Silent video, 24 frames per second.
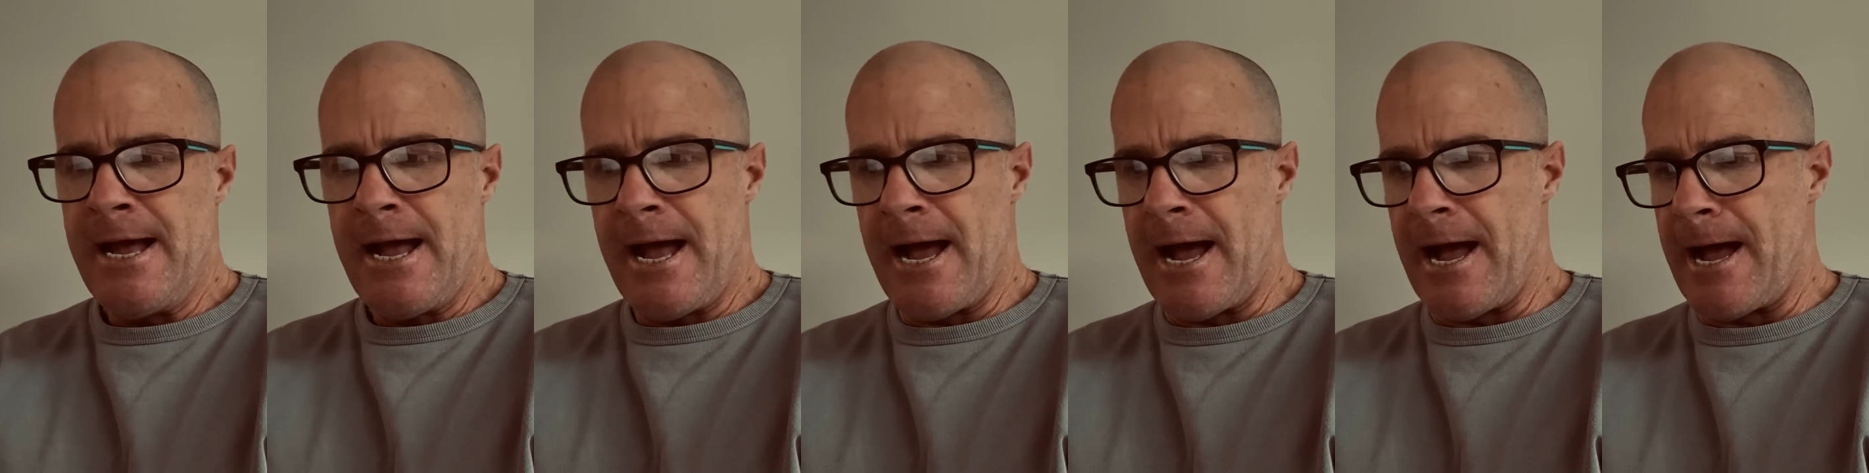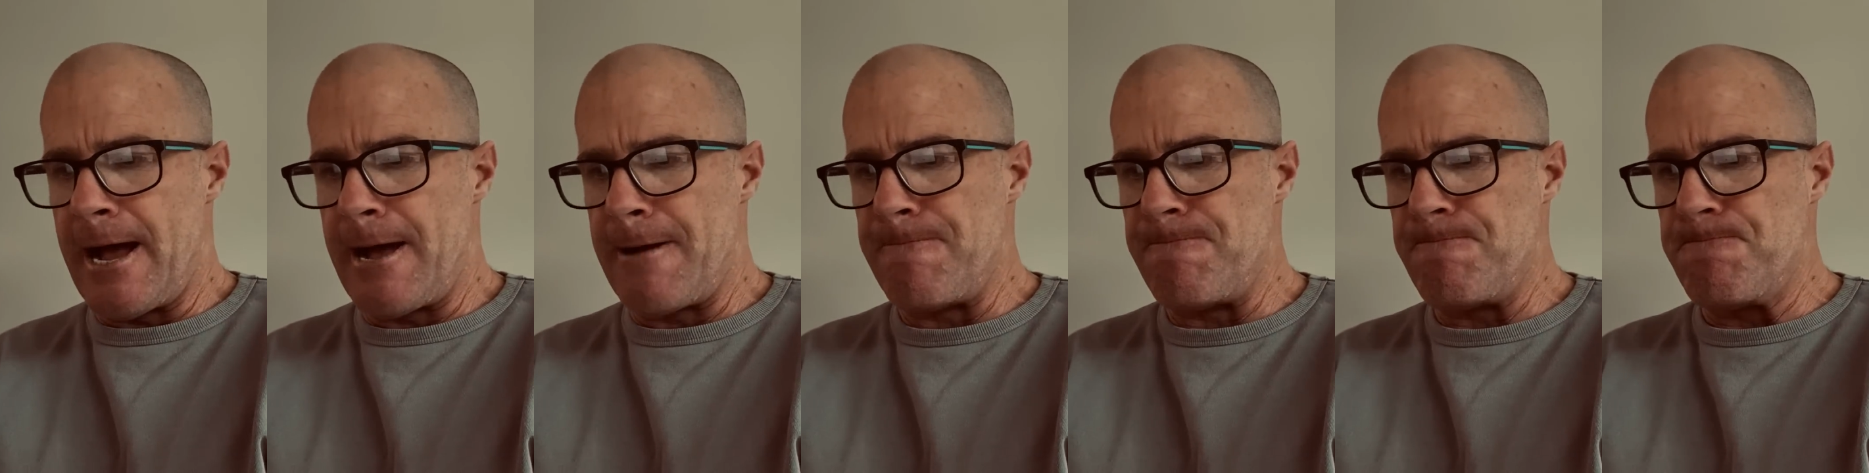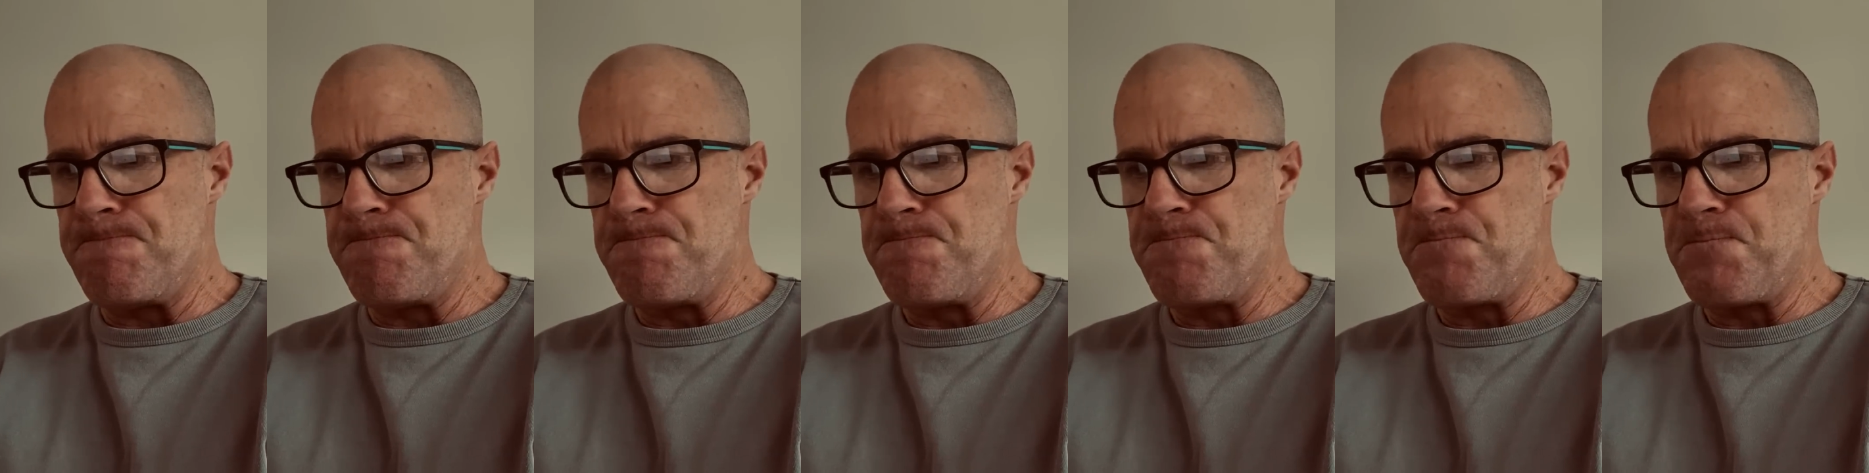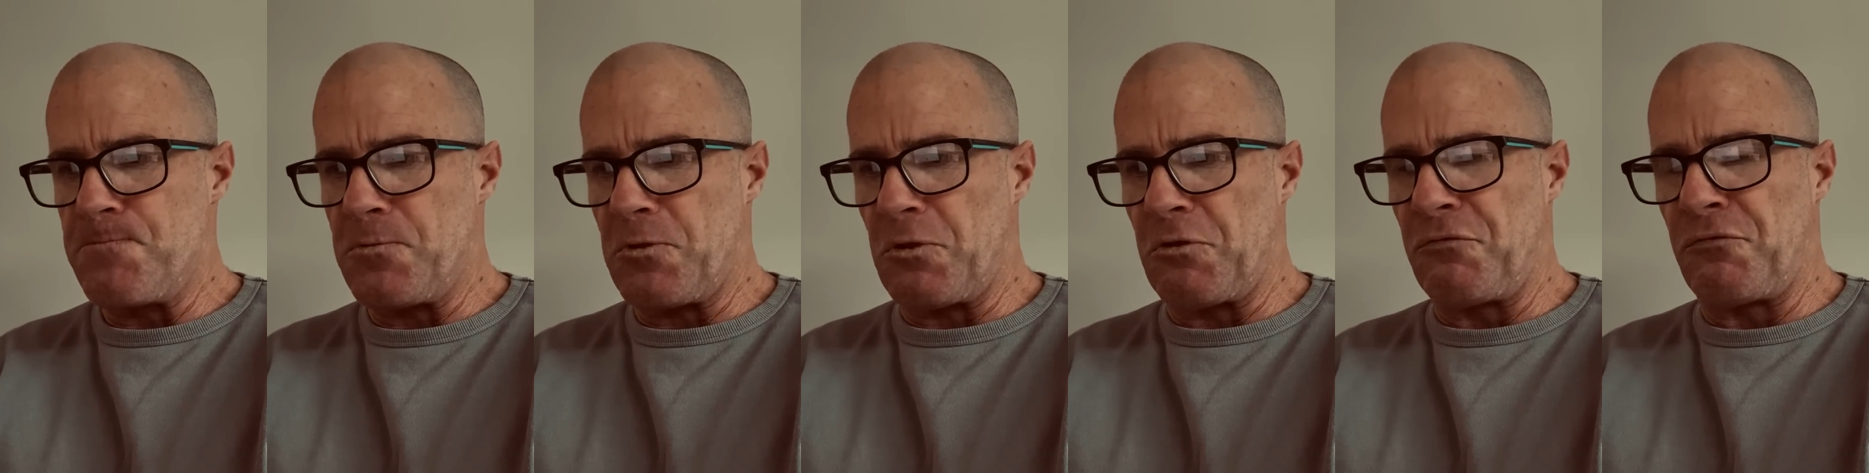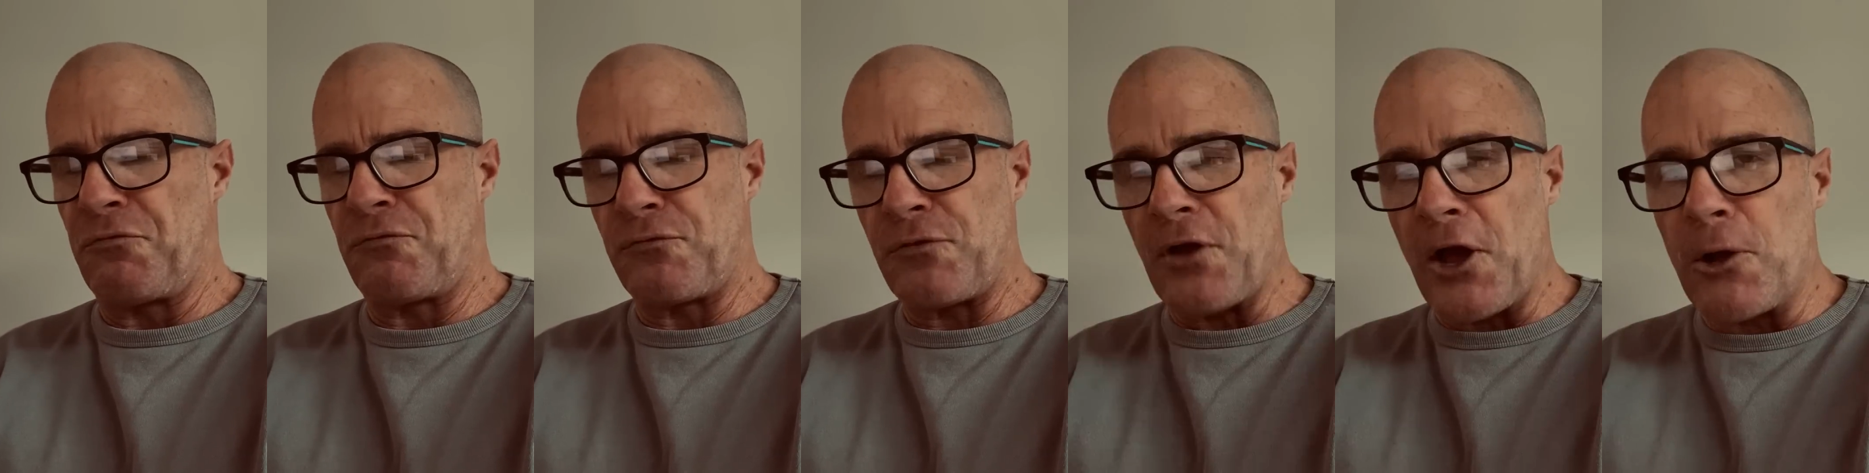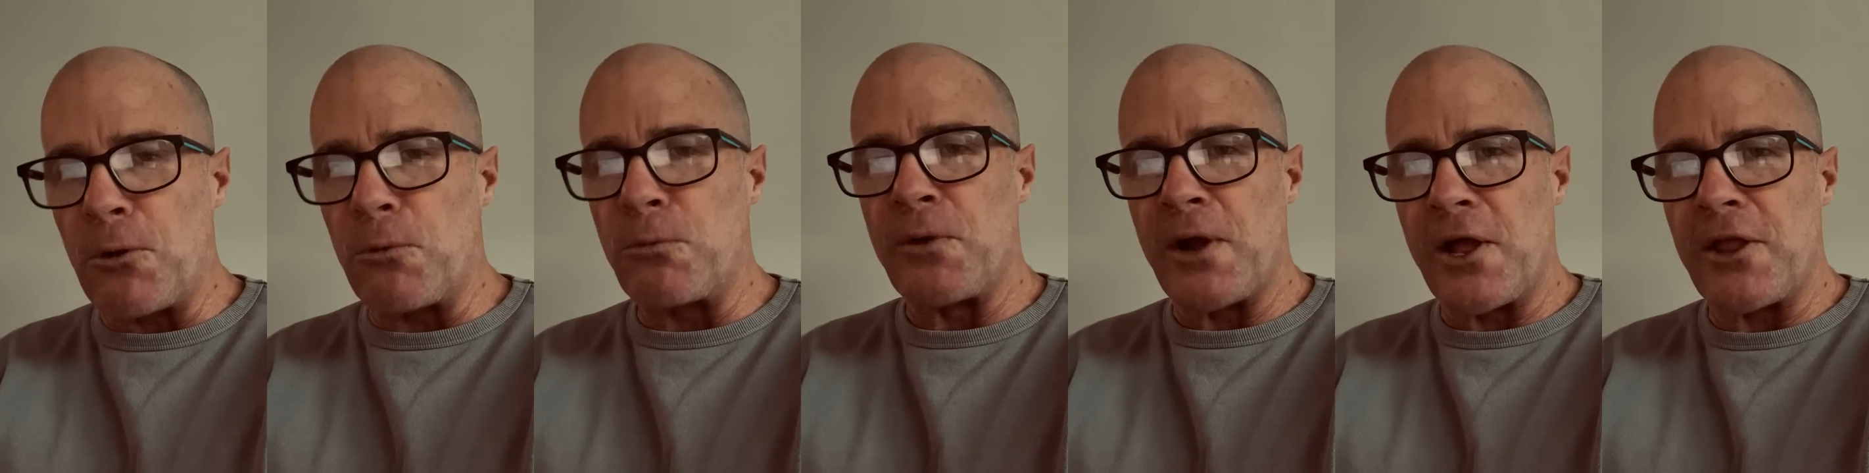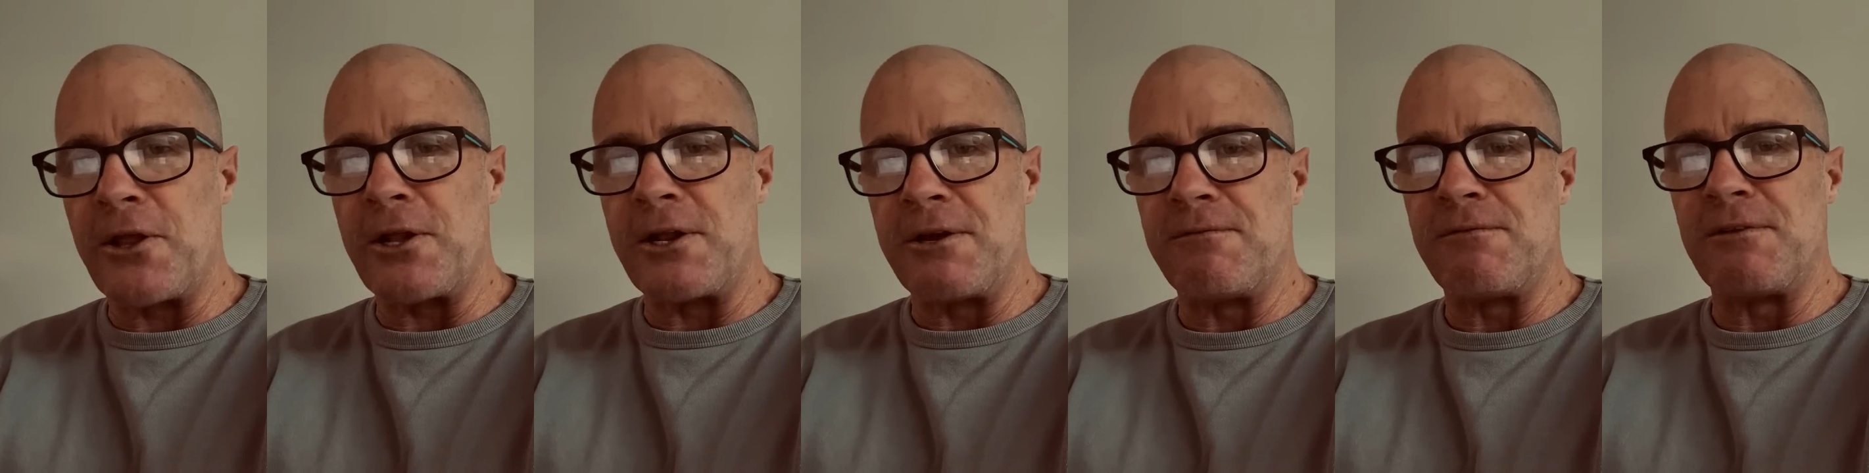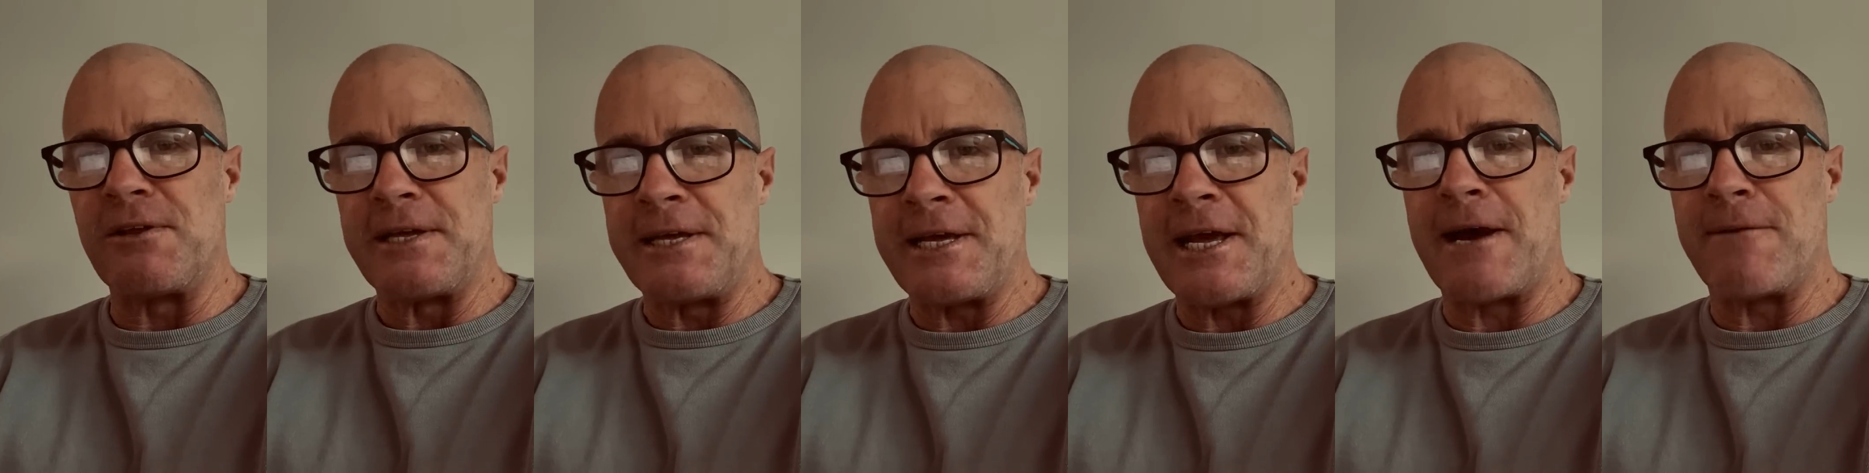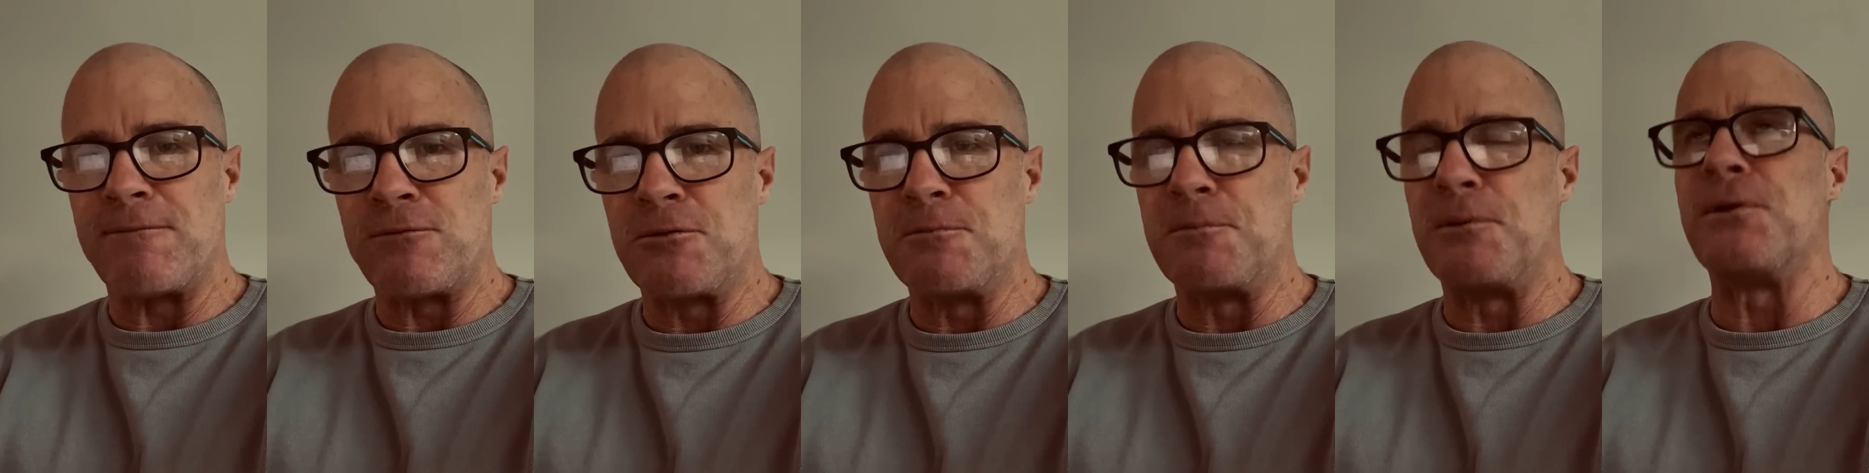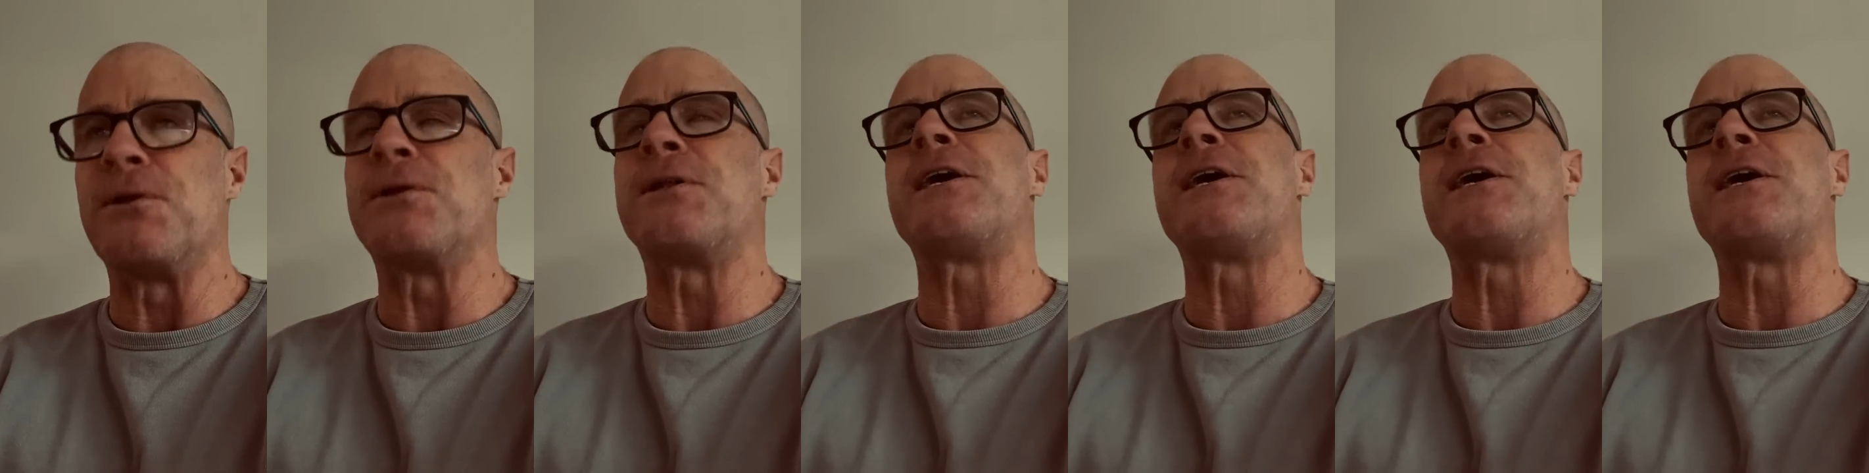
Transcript: Felt relatively comfortable at